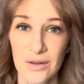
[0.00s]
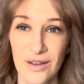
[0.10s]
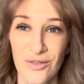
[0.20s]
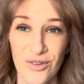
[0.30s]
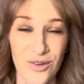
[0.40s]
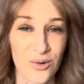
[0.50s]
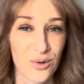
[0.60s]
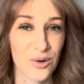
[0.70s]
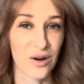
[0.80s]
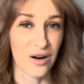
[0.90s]
if
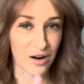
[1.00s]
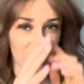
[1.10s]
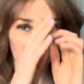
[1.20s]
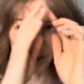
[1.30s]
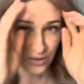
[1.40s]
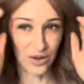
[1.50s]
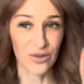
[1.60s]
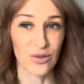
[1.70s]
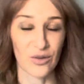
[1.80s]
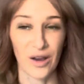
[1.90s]
you are looking
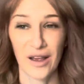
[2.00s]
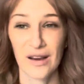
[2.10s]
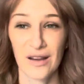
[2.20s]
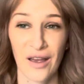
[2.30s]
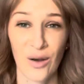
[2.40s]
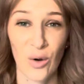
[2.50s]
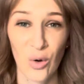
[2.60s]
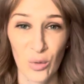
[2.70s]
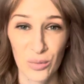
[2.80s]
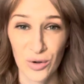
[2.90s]
to try it, I
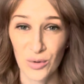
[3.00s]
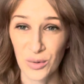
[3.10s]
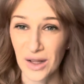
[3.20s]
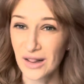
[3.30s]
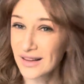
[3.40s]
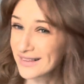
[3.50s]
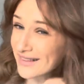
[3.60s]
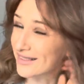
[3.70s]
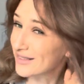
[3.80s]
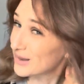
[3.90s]
hope will
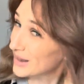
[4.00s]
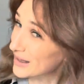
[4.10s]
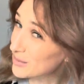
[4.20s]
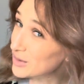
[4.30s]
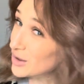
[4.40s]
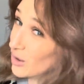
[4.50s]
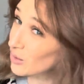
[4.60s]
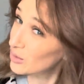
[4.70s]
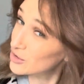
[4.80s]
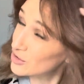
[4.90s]
and let me know
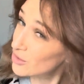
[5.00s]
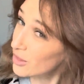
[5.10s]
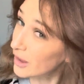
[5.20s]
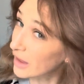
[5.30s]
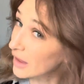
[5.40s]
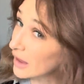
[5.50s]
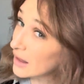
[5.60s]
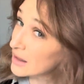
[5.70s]
what you think.